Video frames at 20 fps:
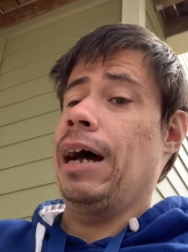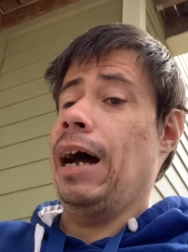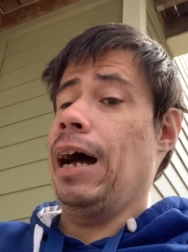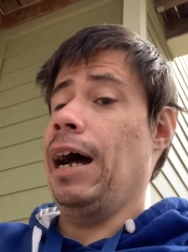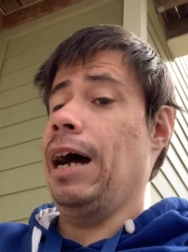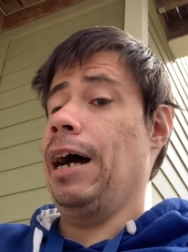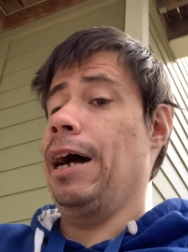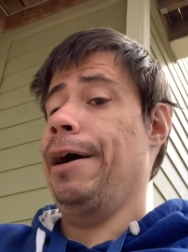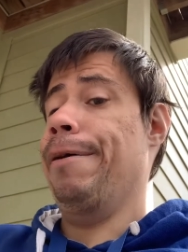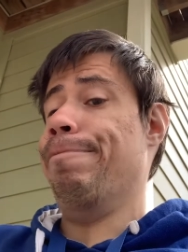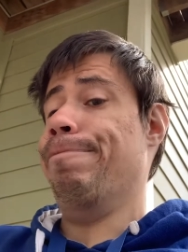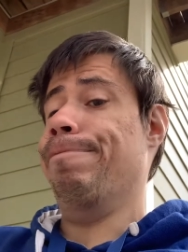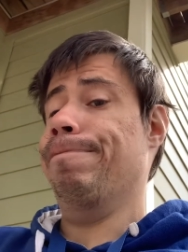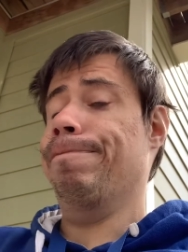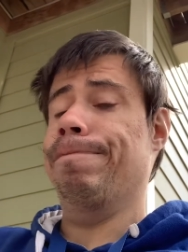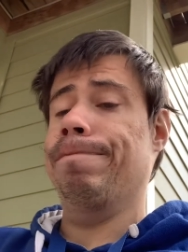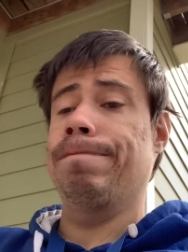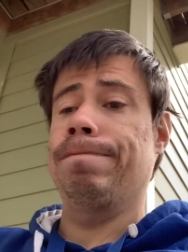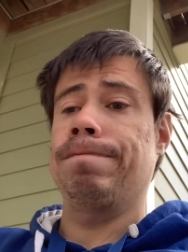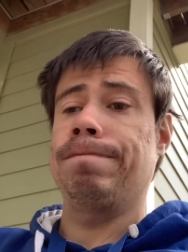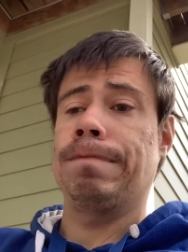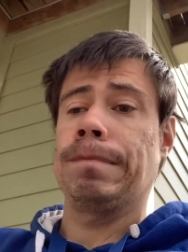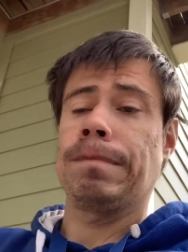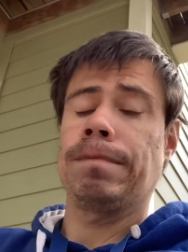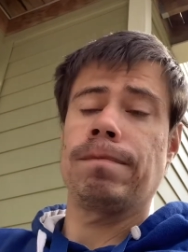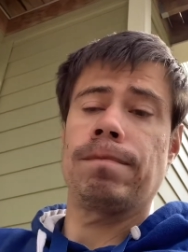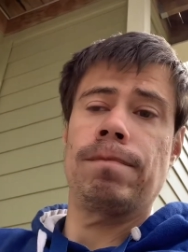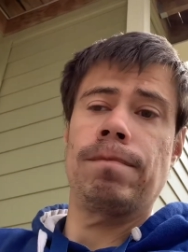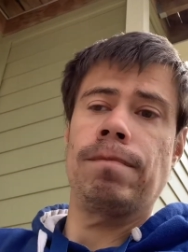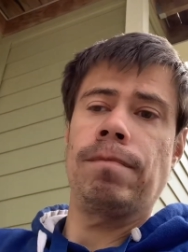Um,
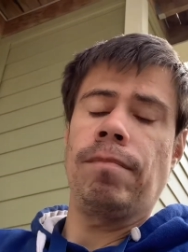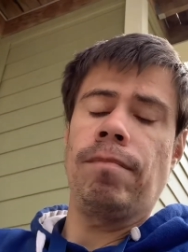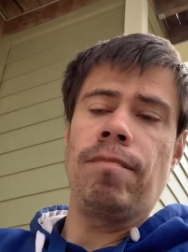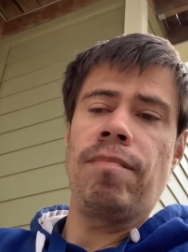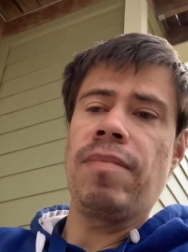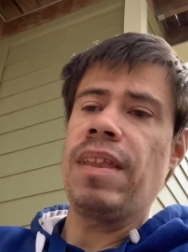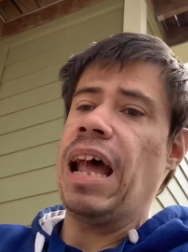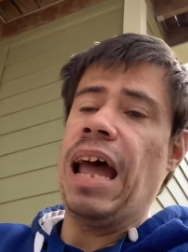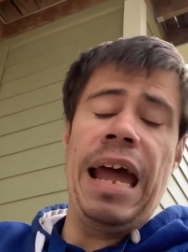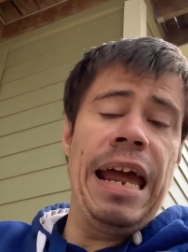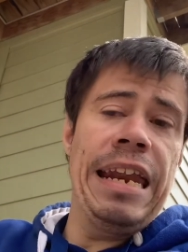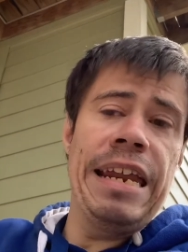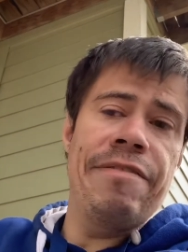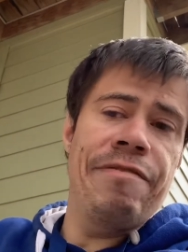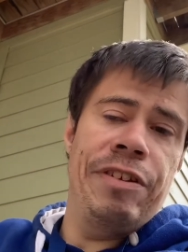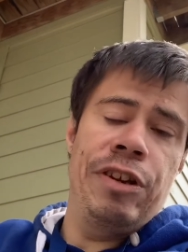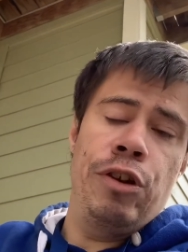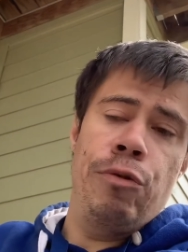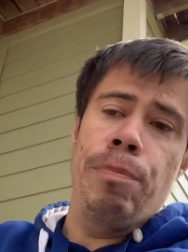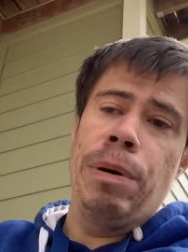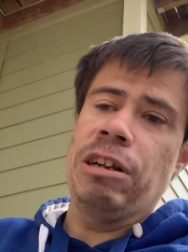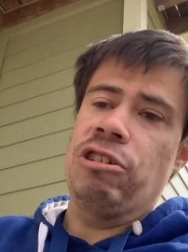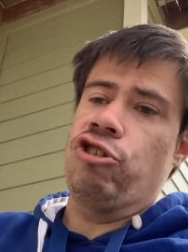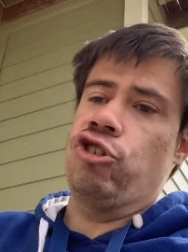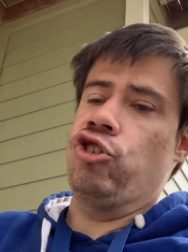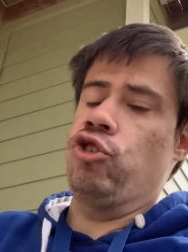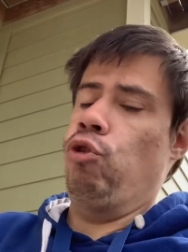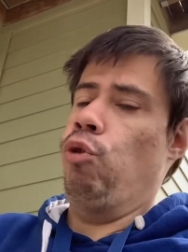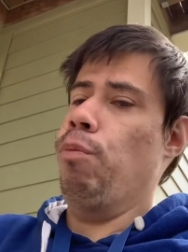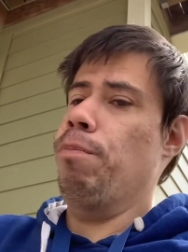I didn't even do much
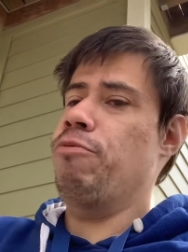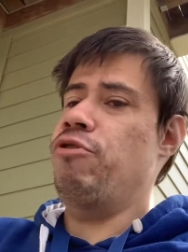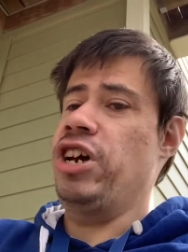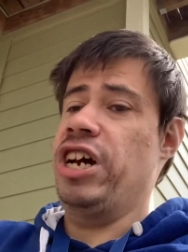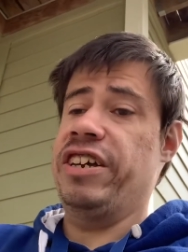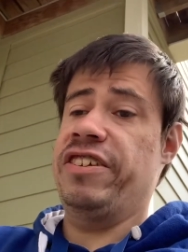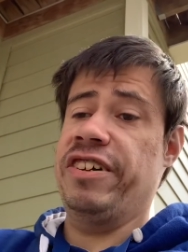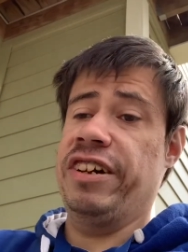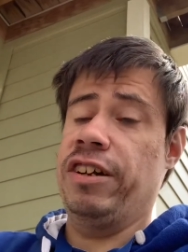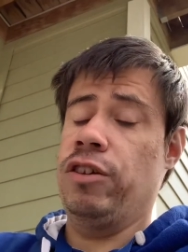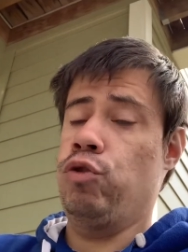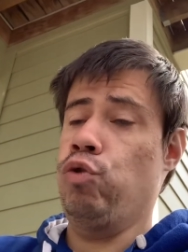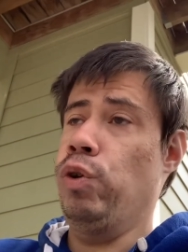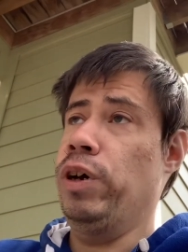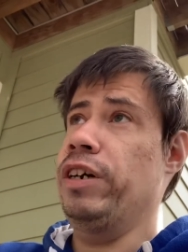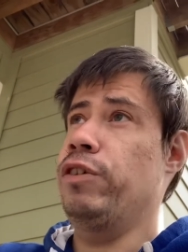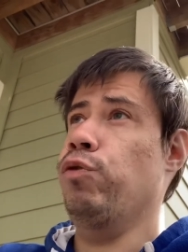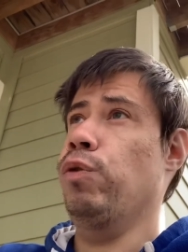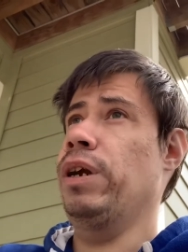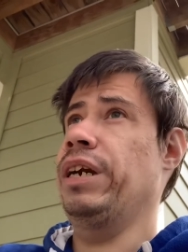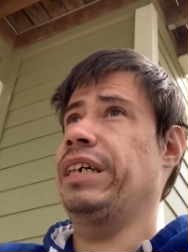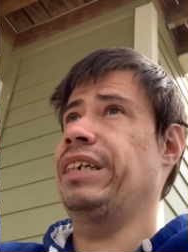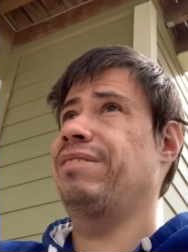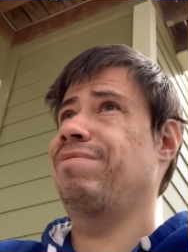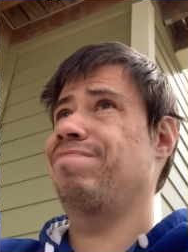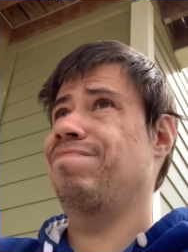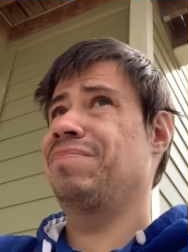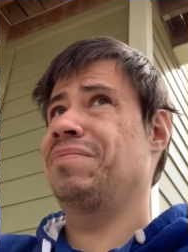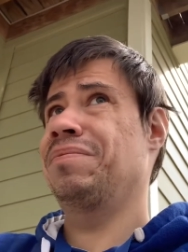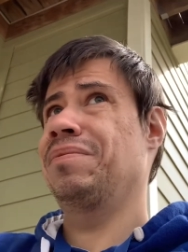storm chasing in 2020.
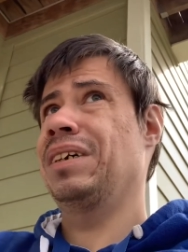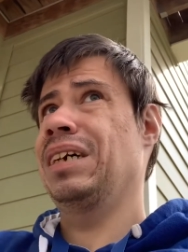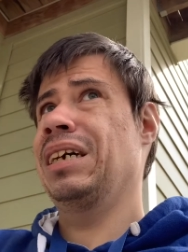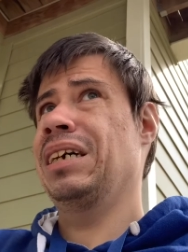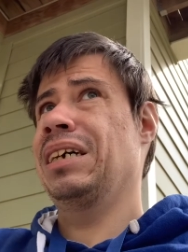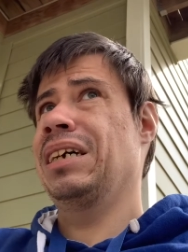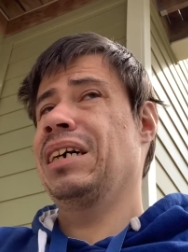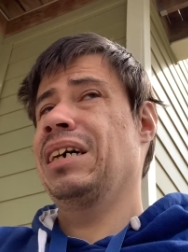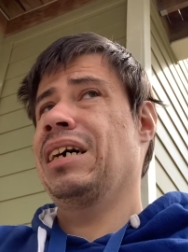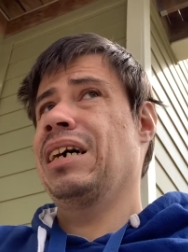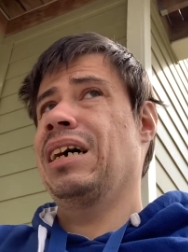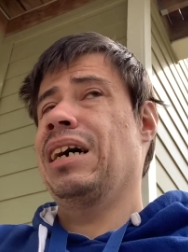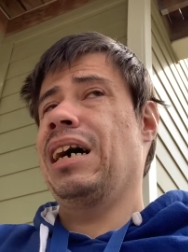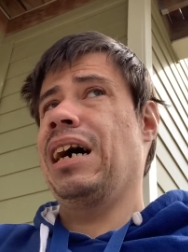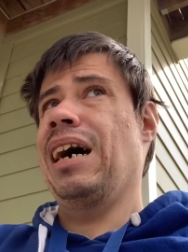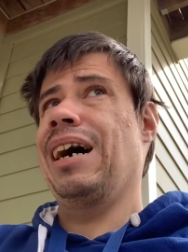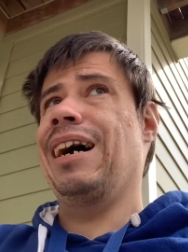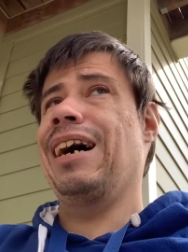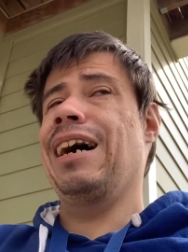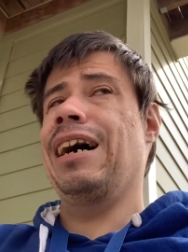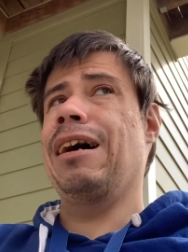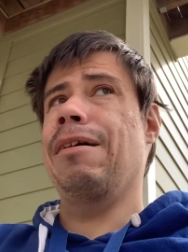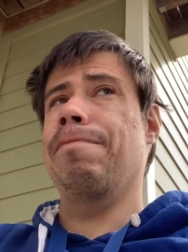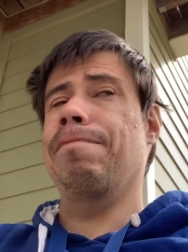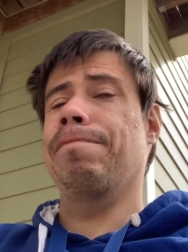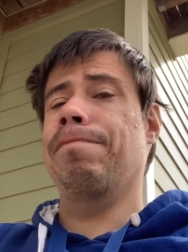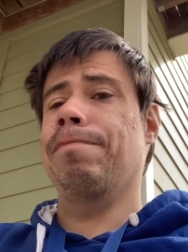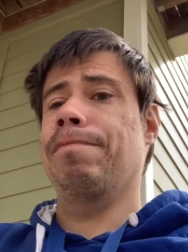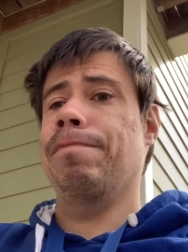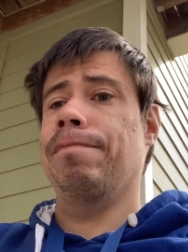
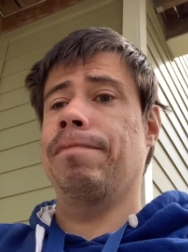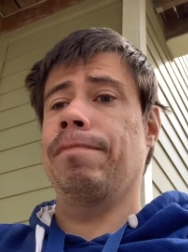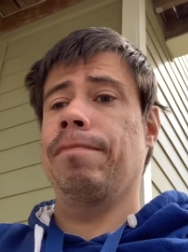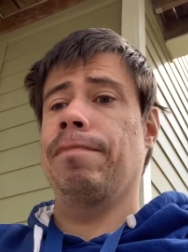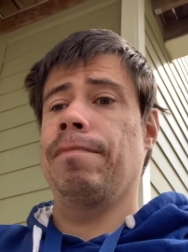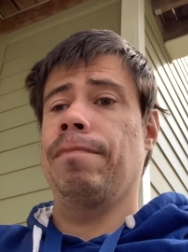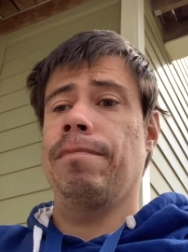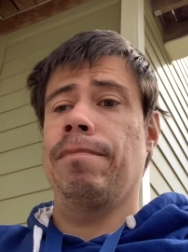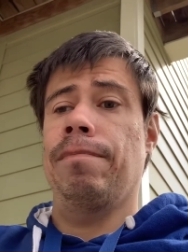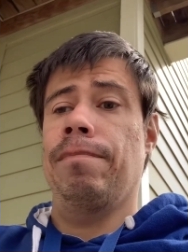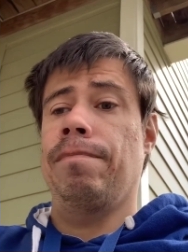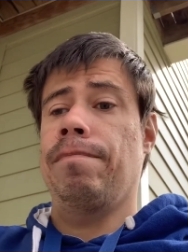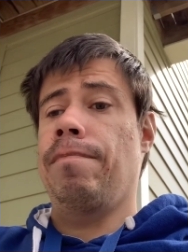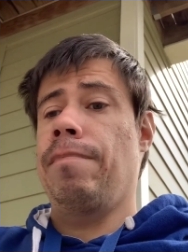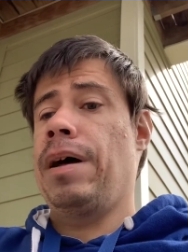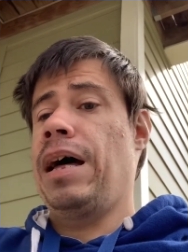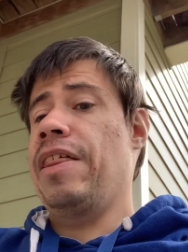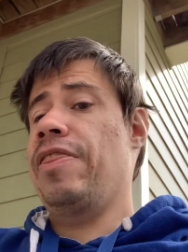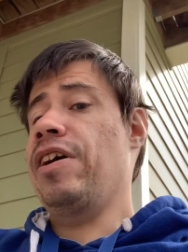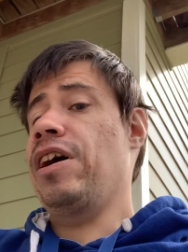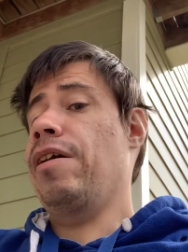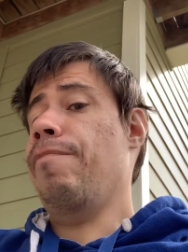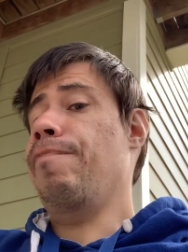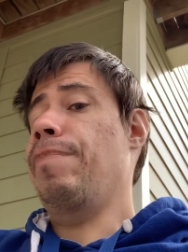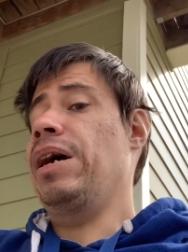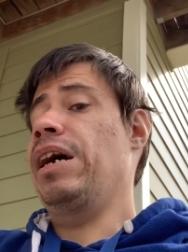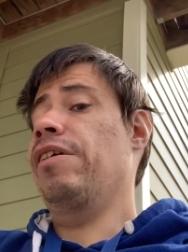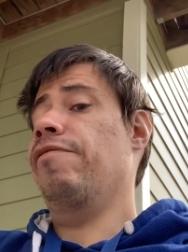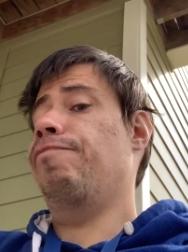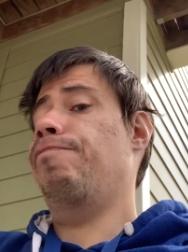Um, I think I may
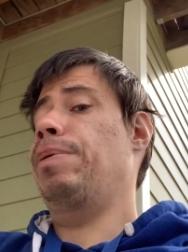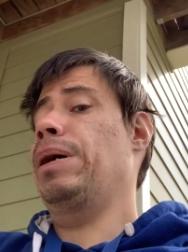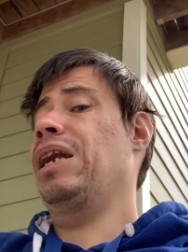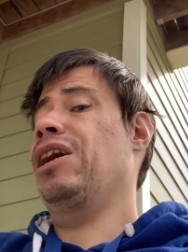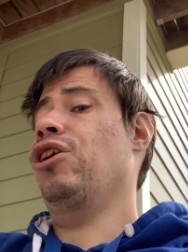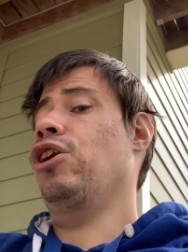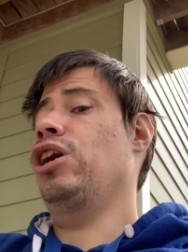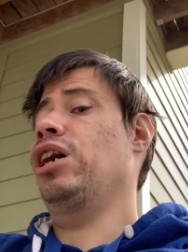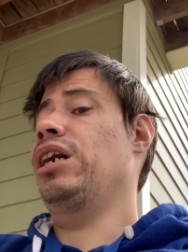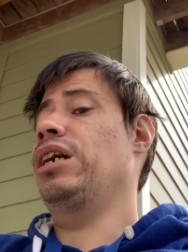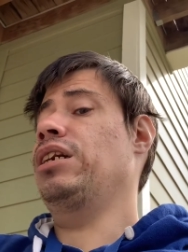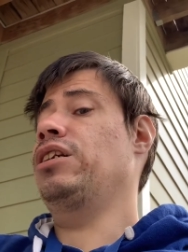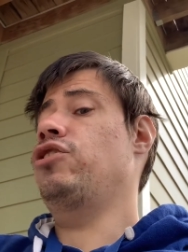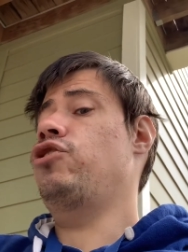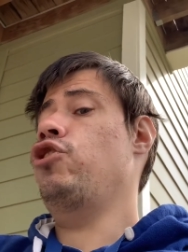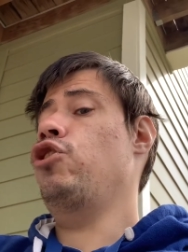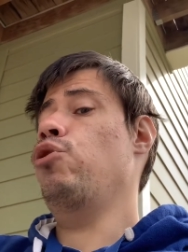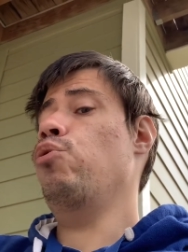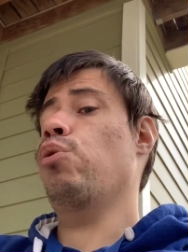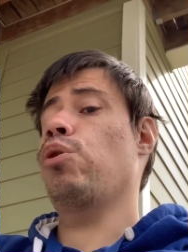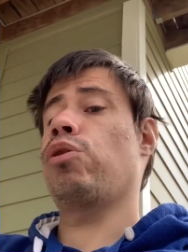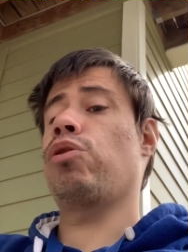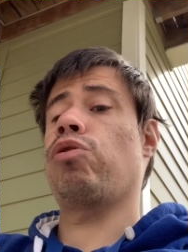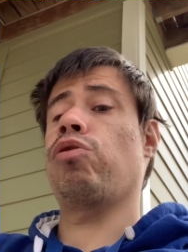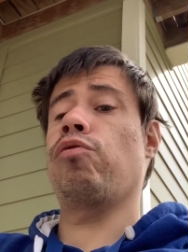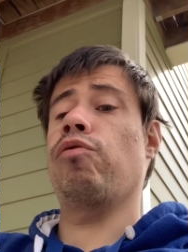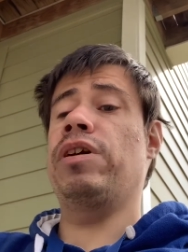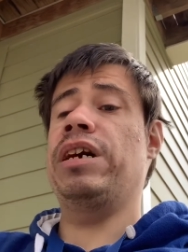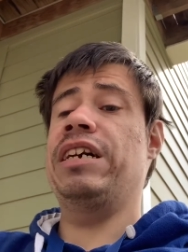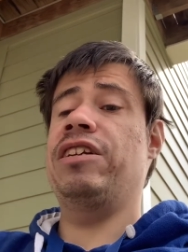have been on two or
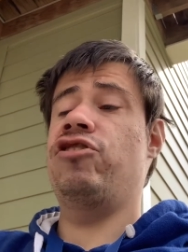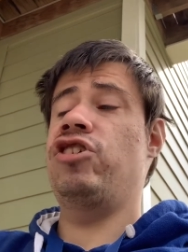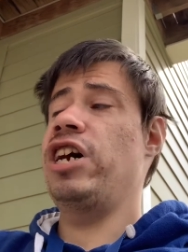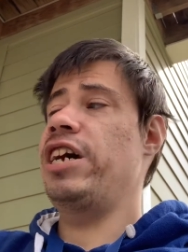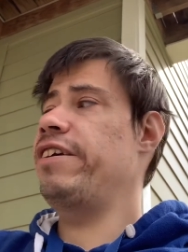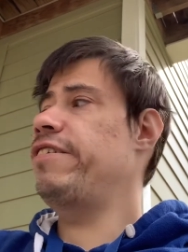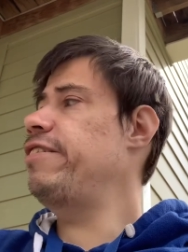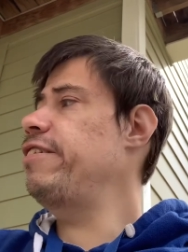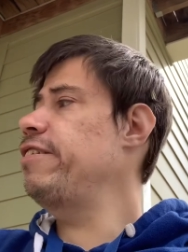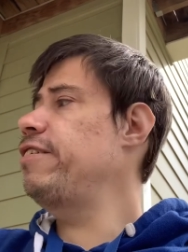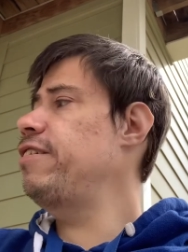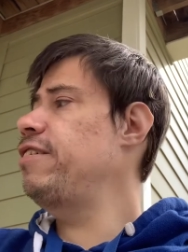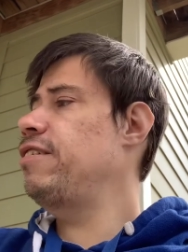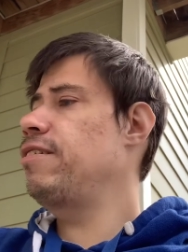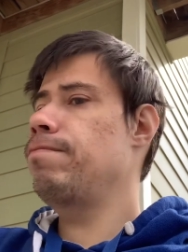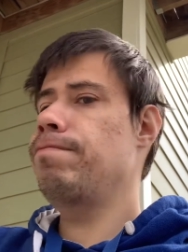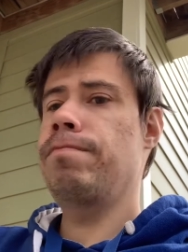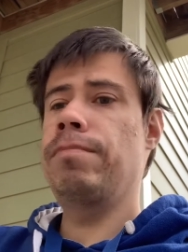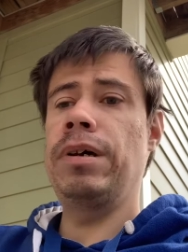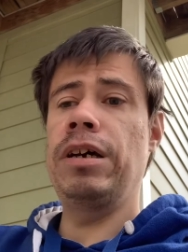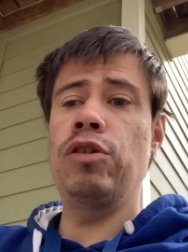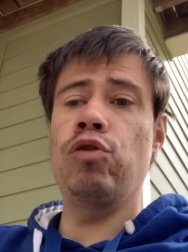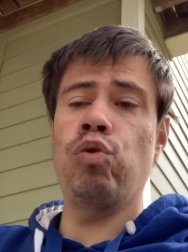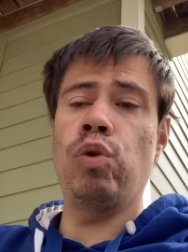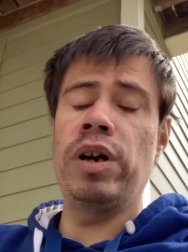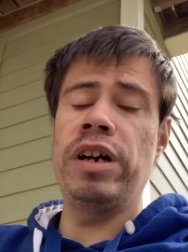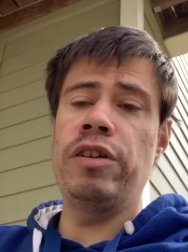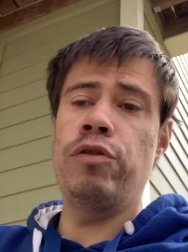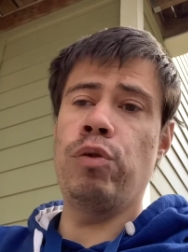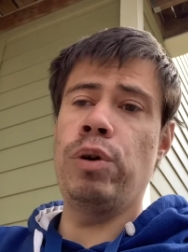three chases in
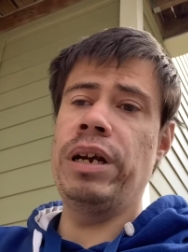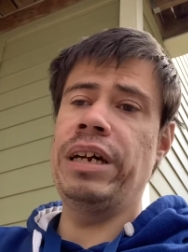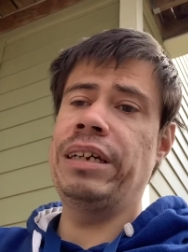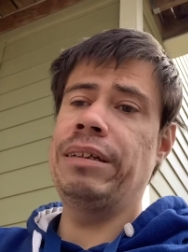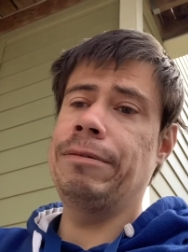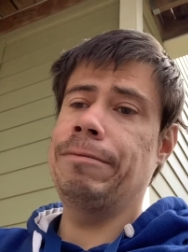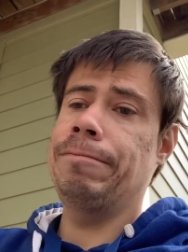2020.